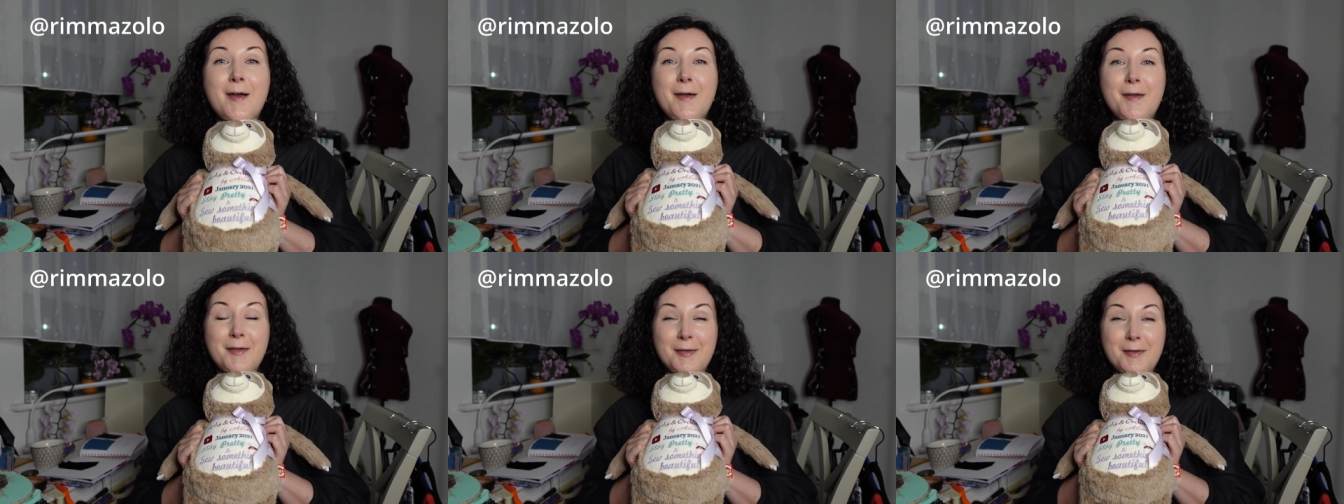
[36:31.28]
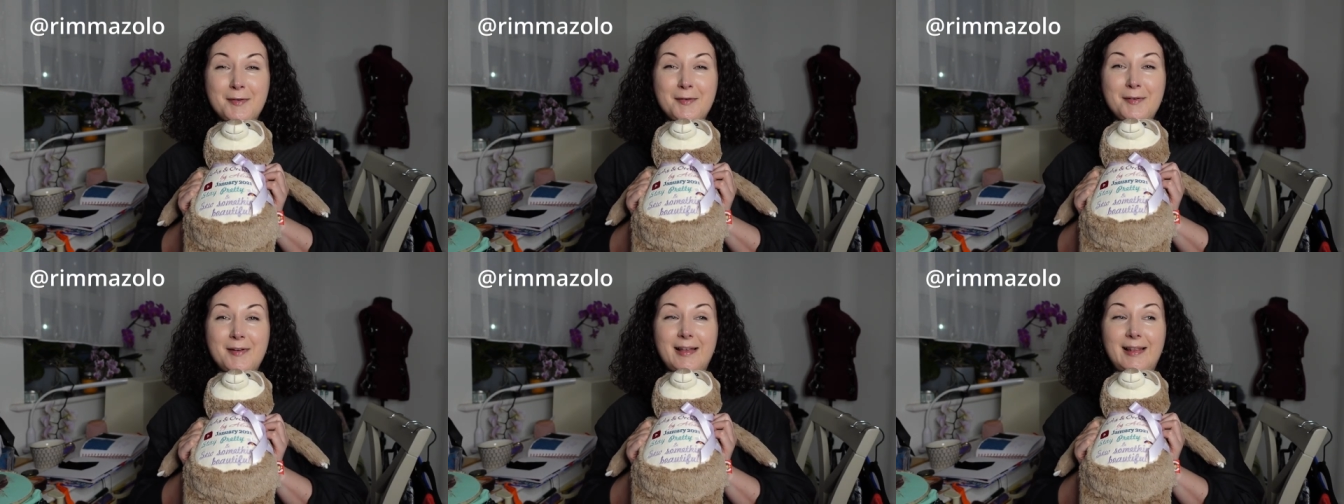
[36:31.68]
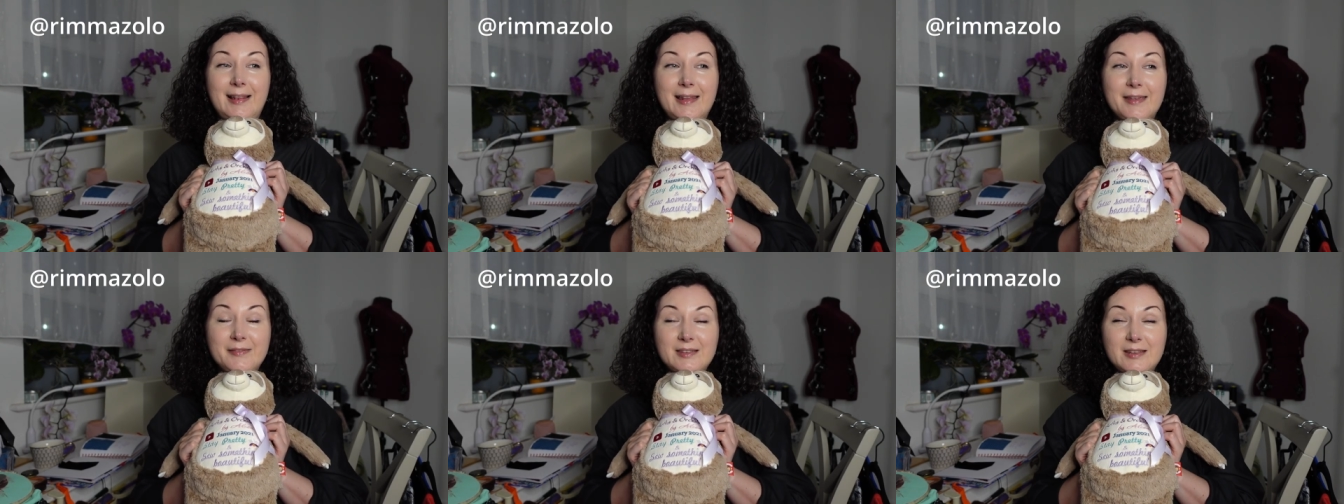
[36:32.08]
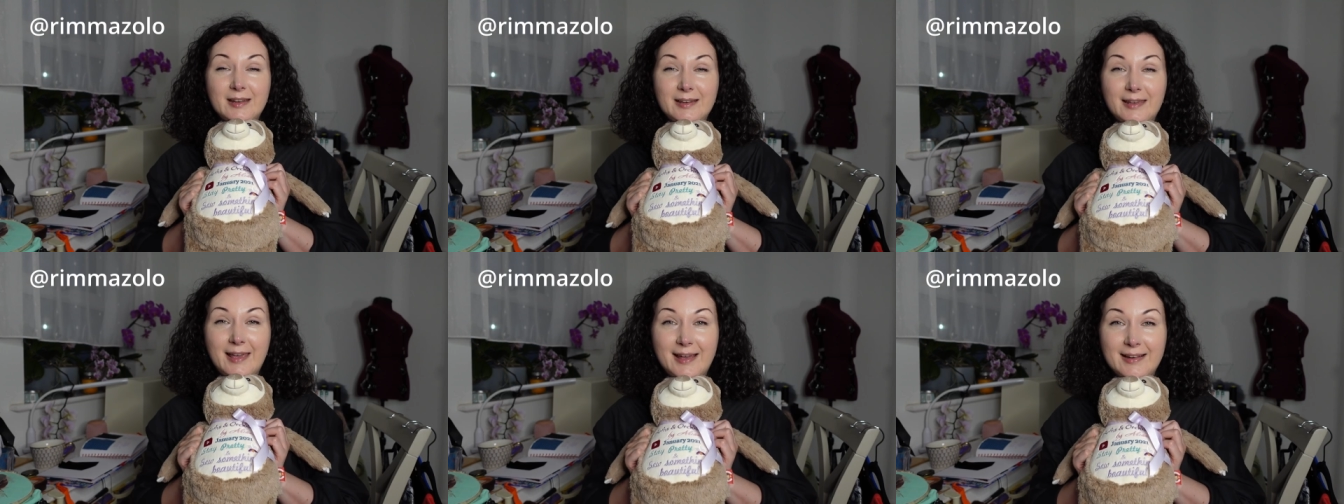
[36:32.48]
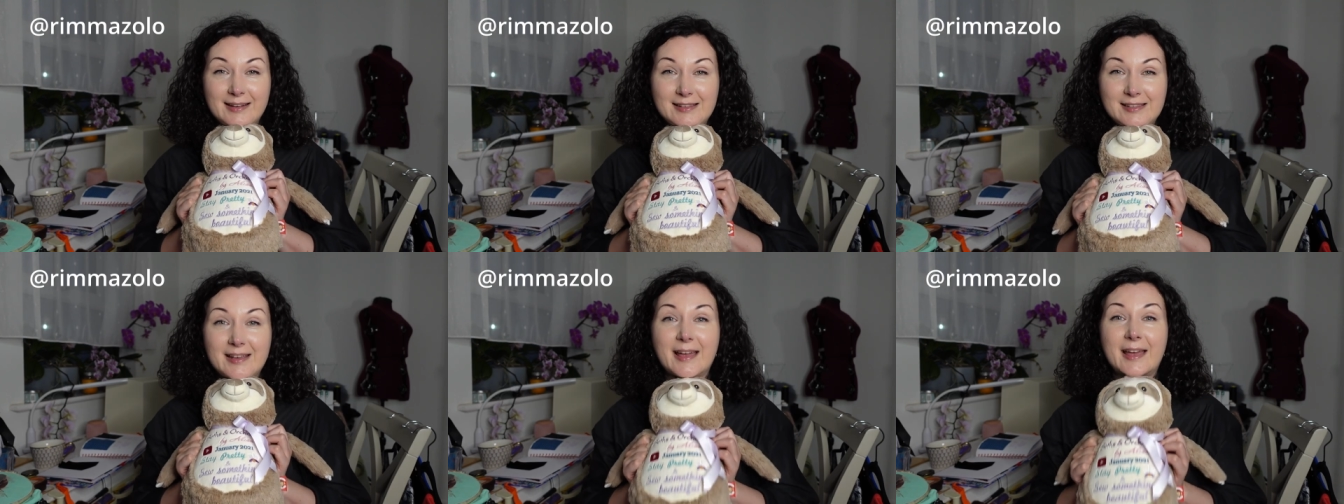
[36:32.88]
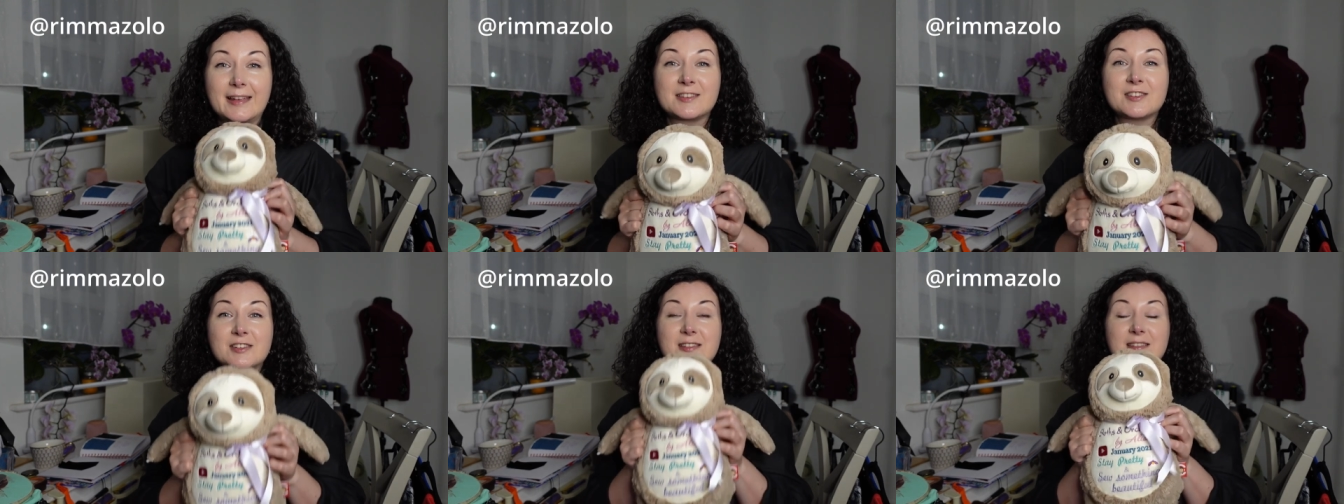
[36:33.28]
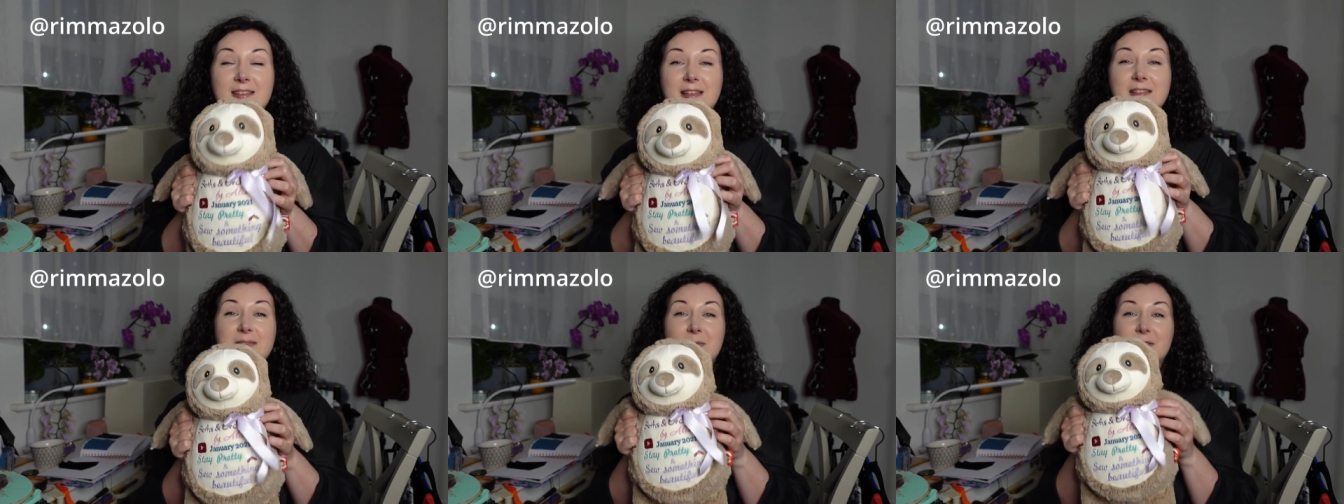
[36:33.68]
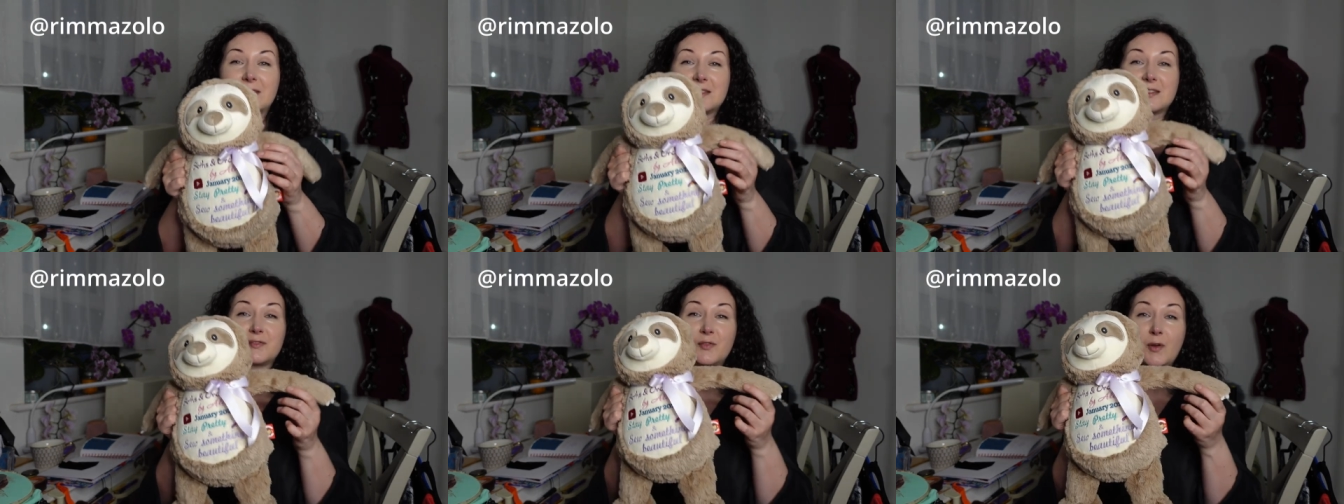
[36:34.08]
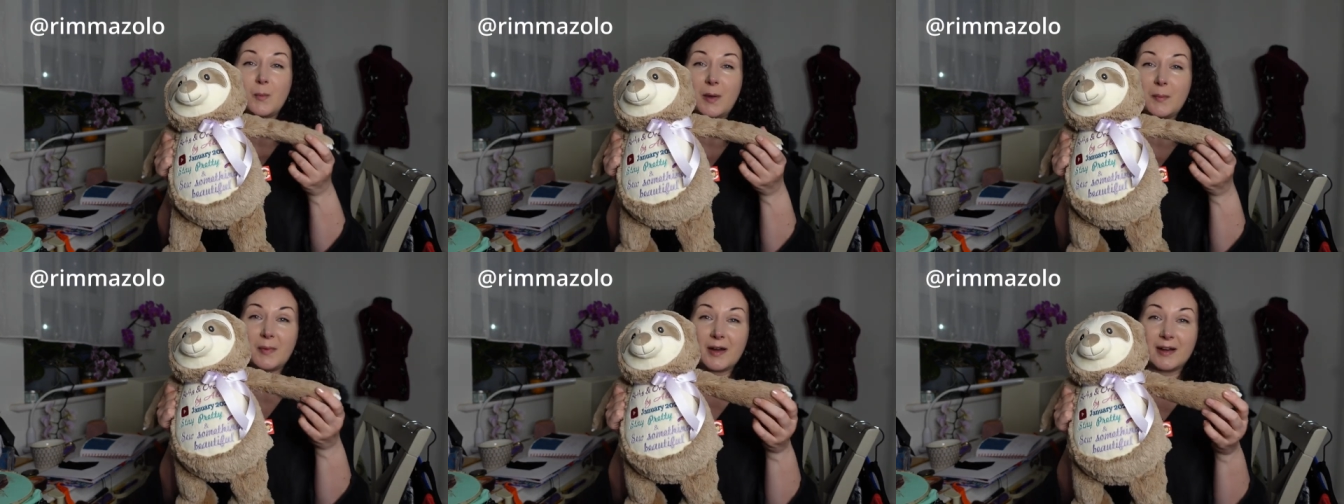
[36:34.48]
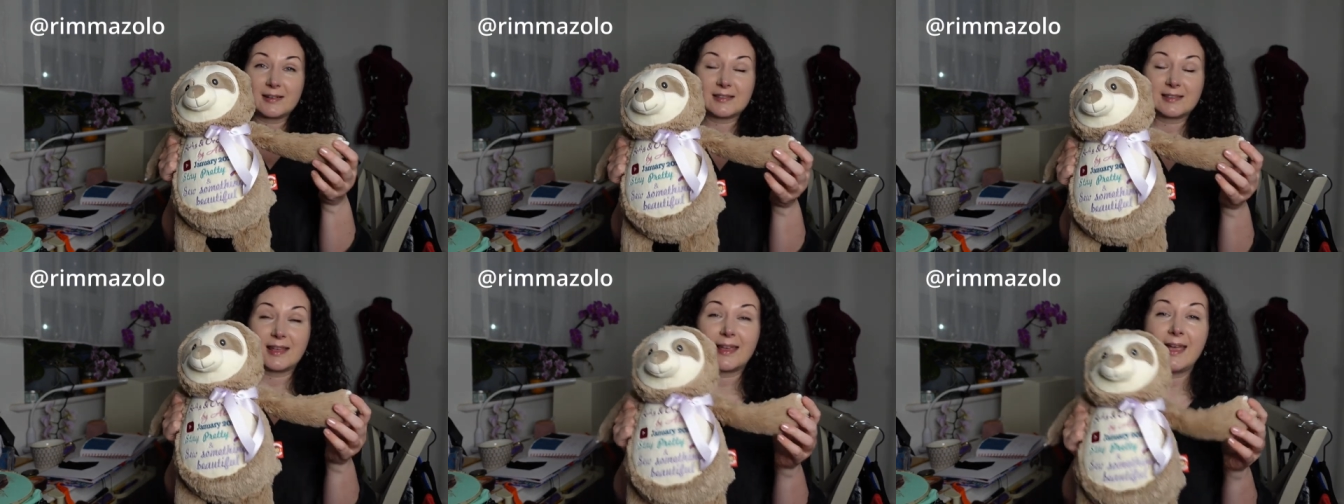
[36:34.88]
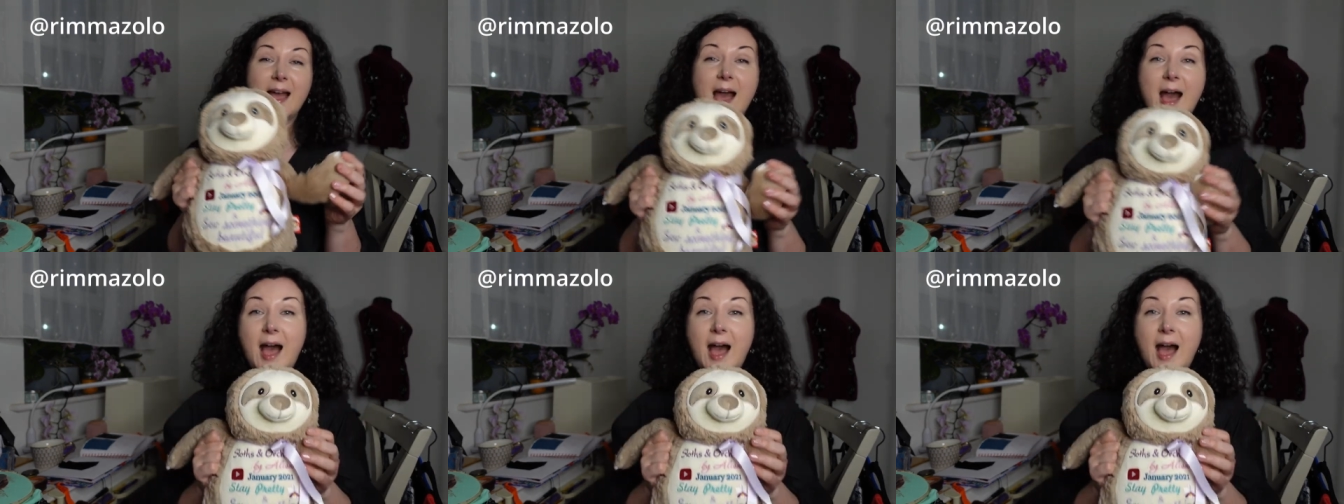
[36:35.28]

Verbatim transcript: who lives in Canada and she sent me this for my birthday